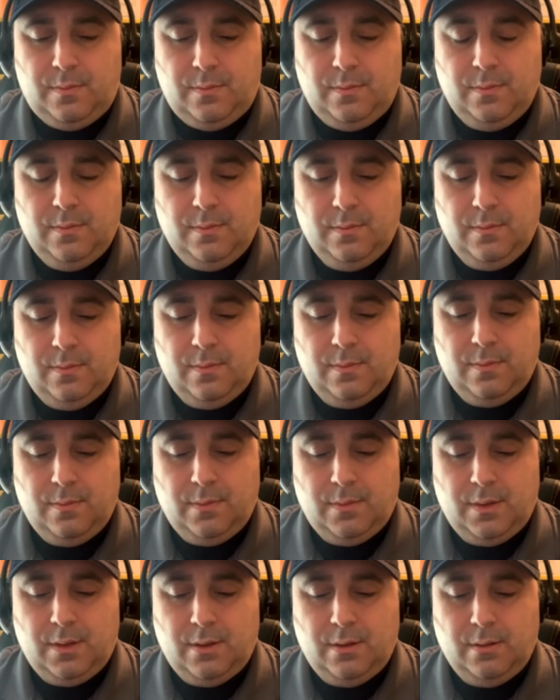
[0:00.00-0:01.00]

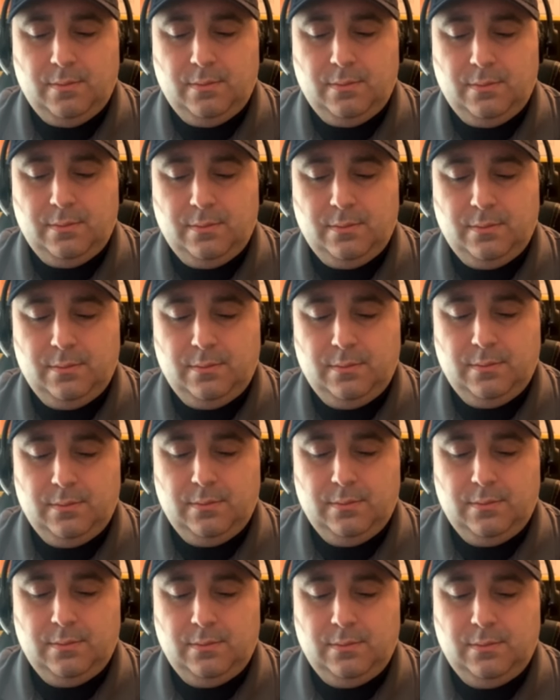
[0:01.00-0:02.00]

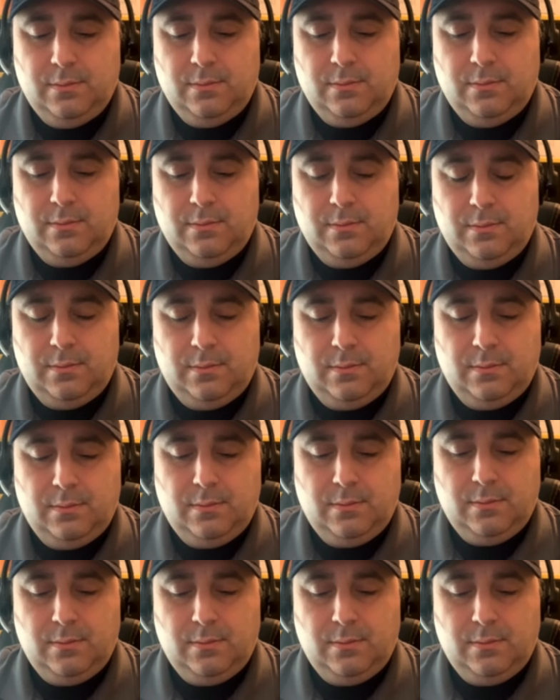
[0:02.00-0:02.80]
The person shown says nothing.